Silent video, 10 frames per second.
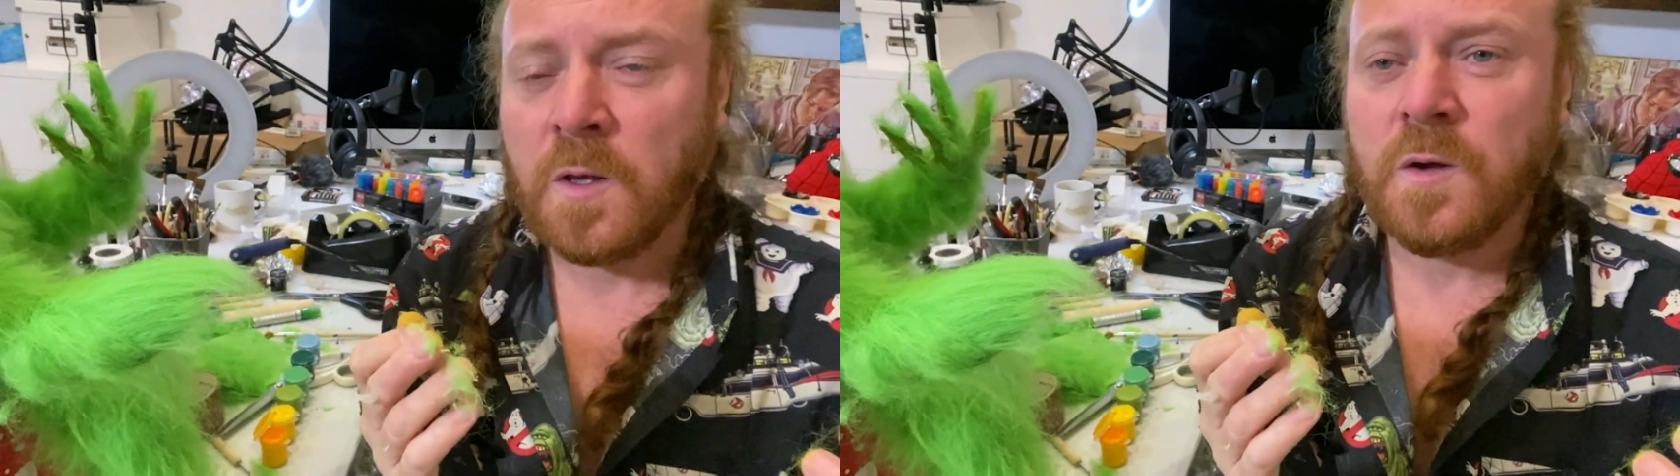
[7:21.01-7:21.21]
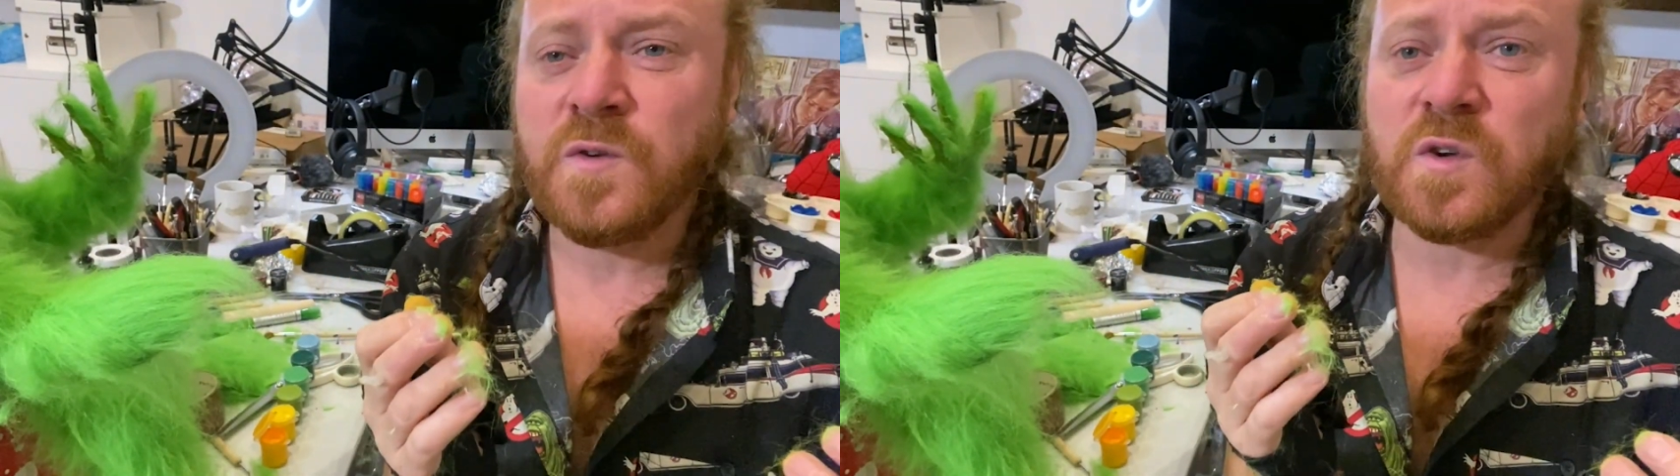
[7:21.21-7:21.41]

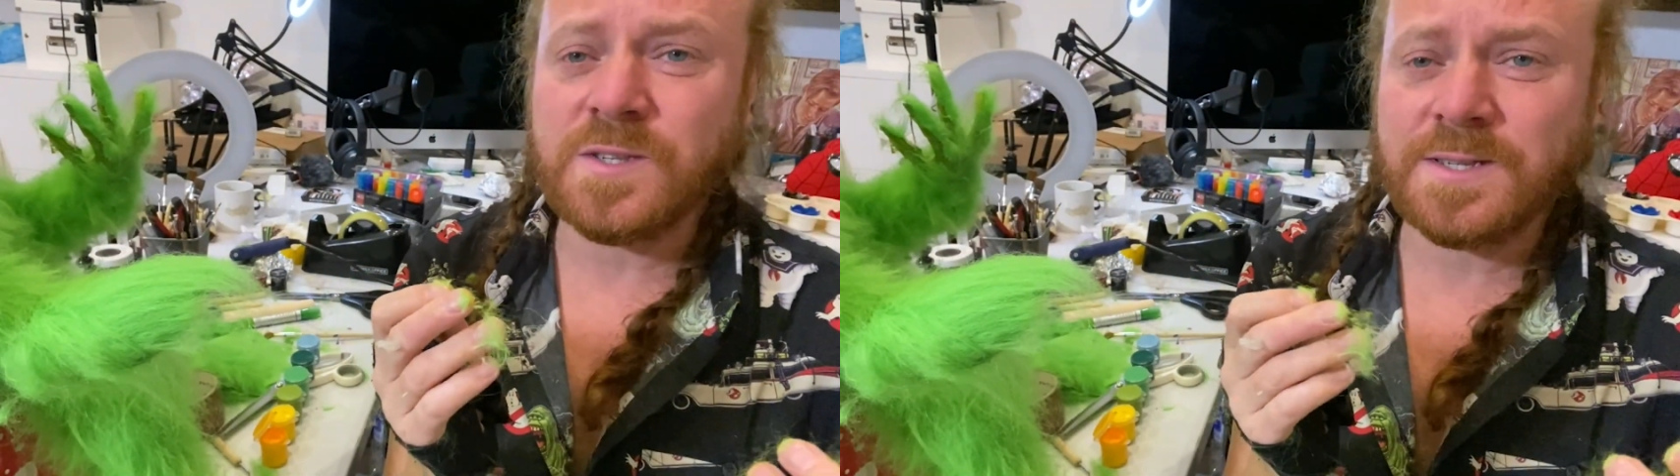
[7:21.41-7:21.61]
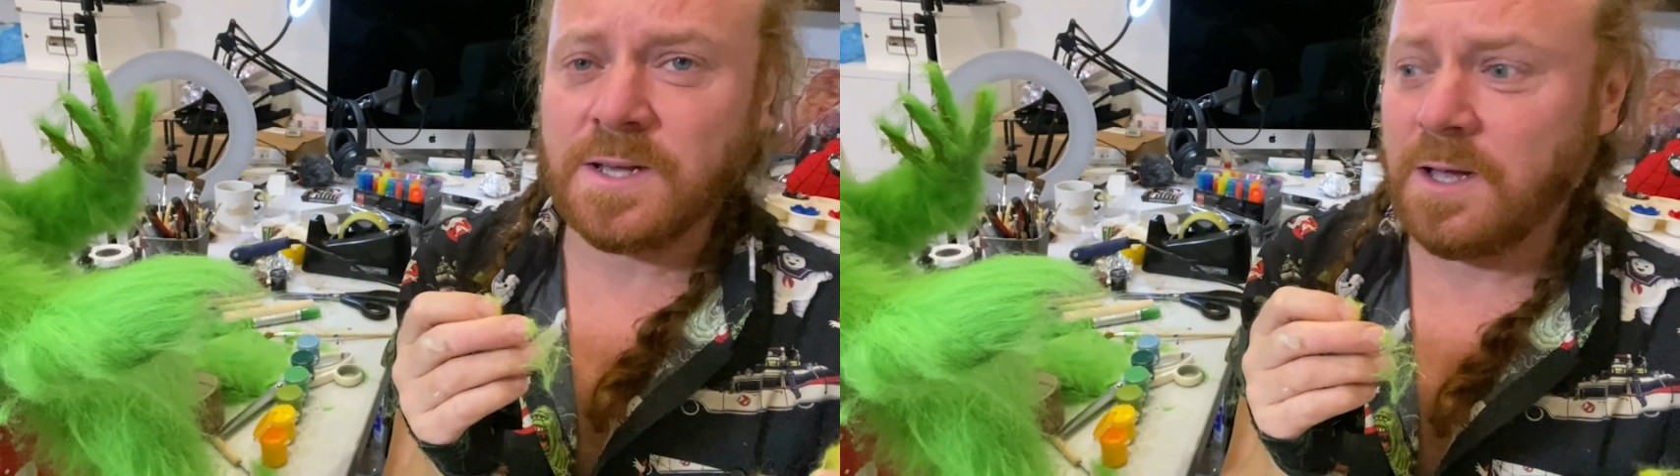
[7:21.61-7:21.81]

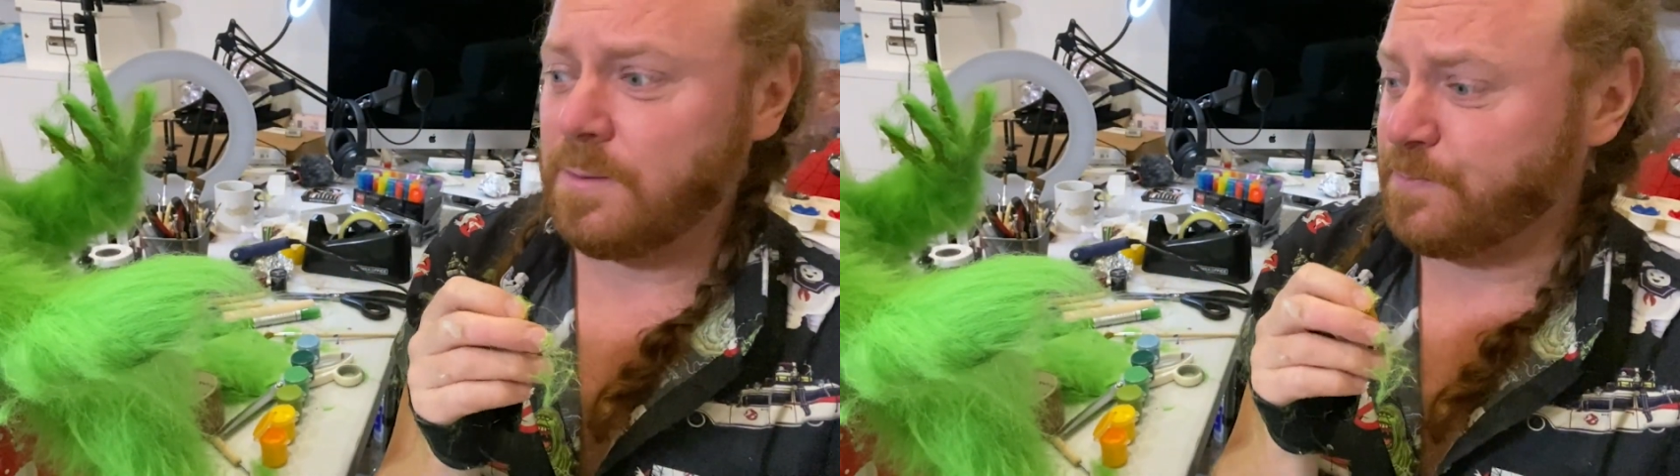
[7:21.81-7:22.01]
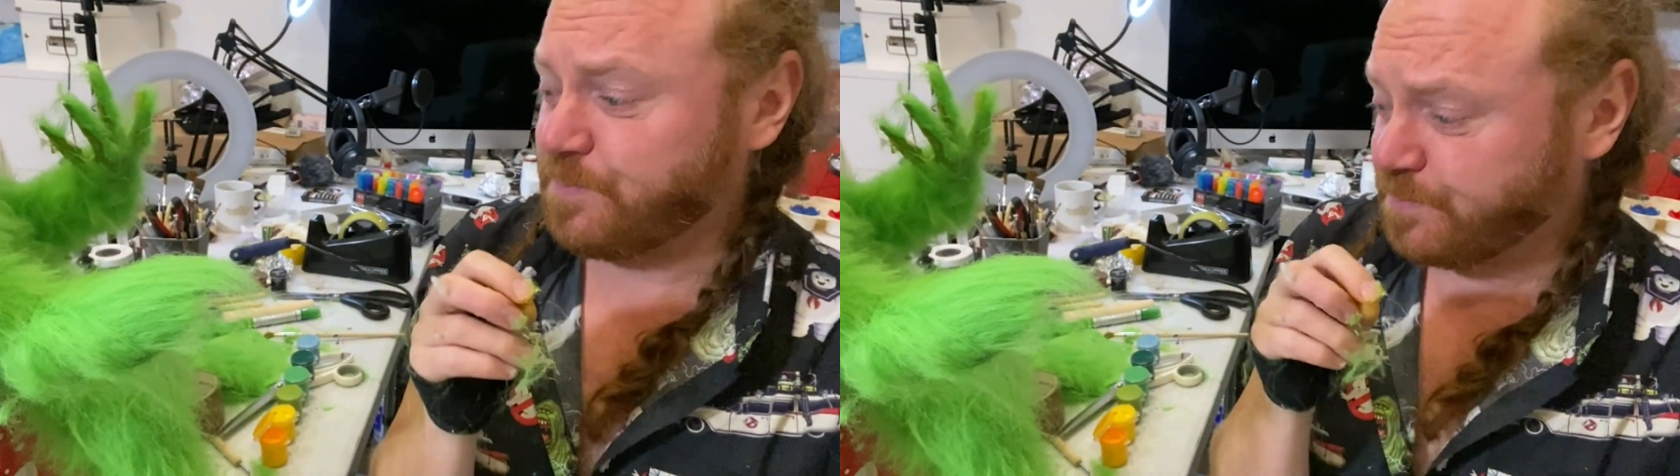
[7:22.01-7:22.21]
Just
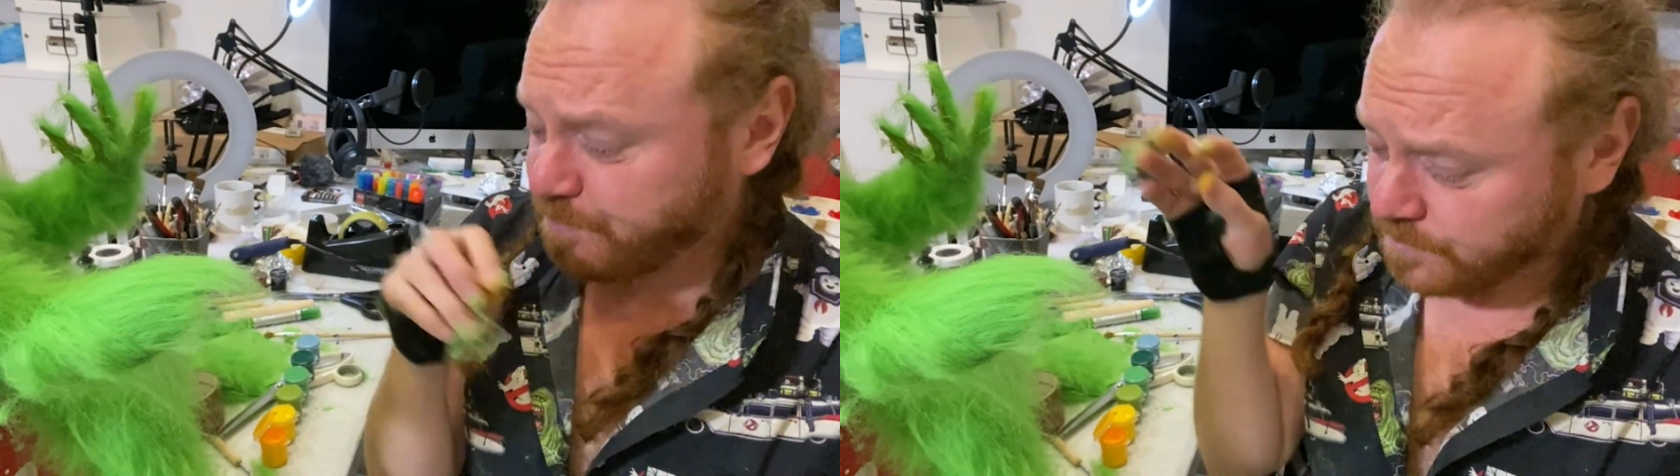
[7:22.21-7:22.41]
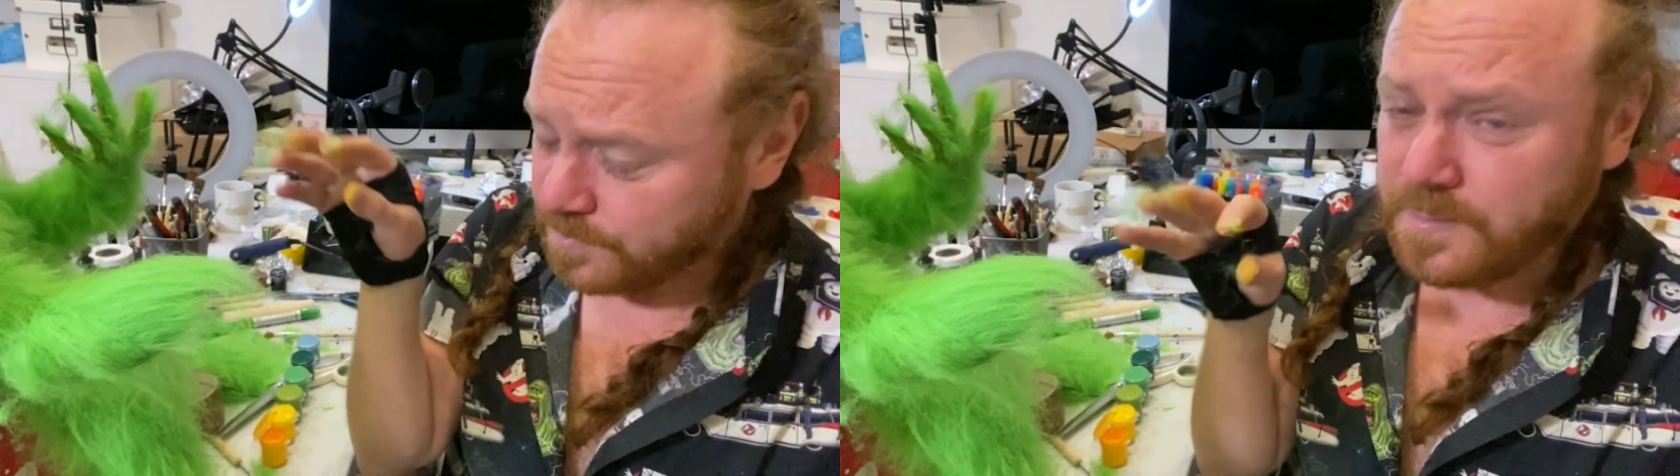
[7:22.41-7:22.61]

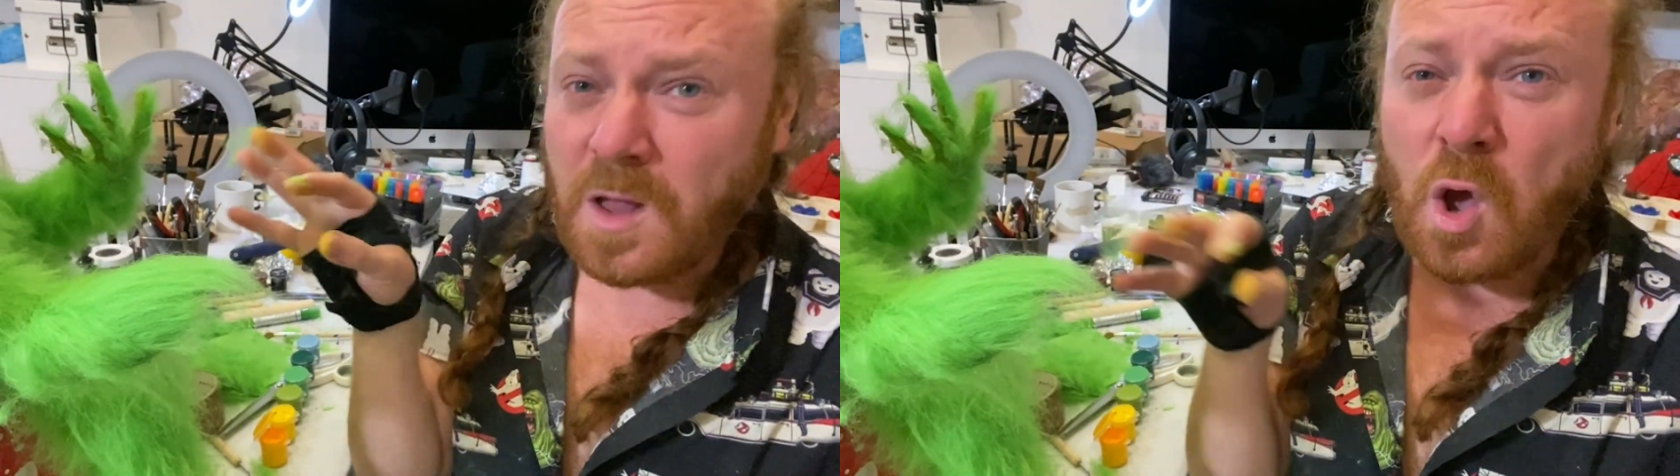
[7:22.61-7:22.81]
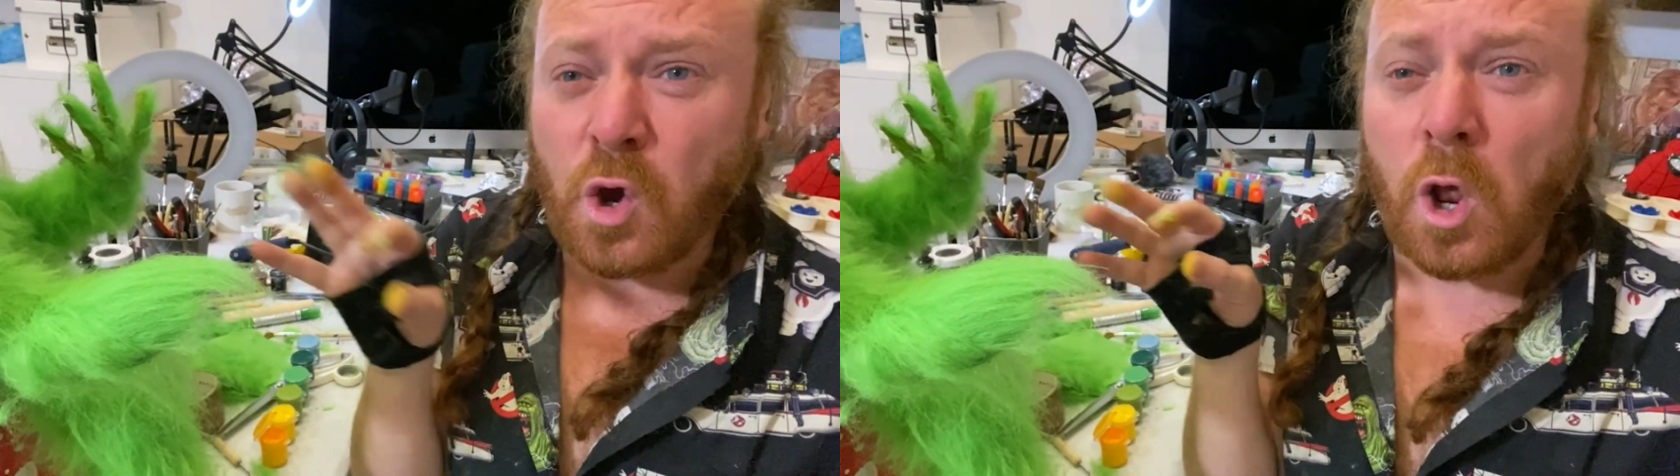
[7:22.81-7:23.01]

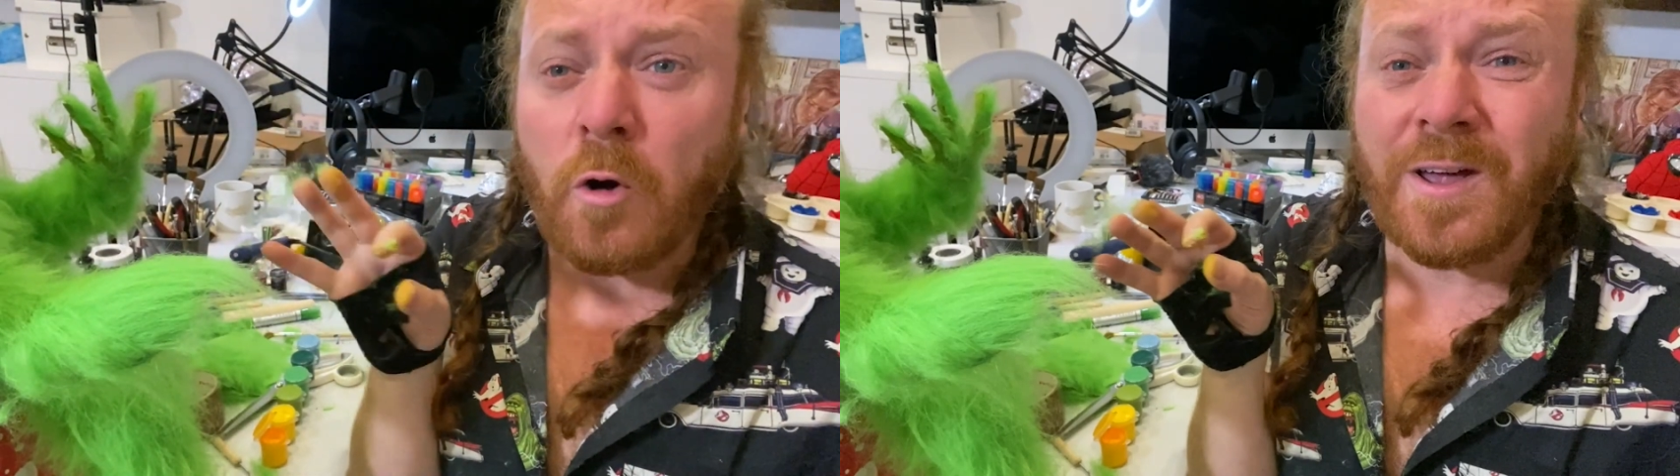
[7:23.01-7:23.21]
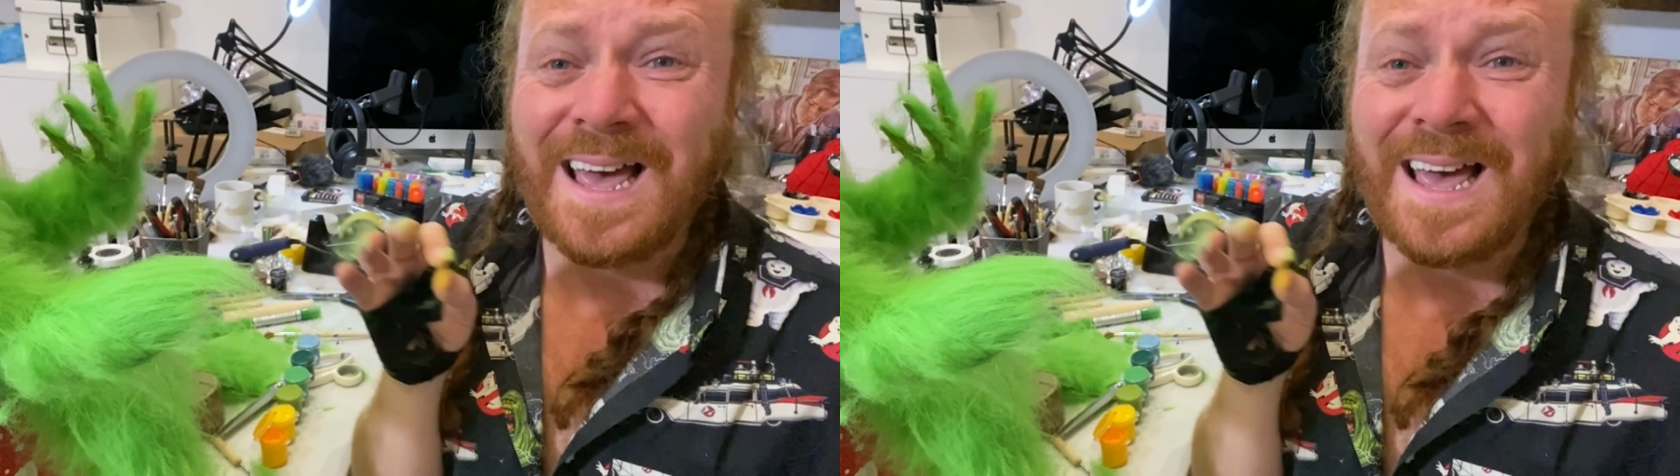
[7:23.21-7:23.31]
colouring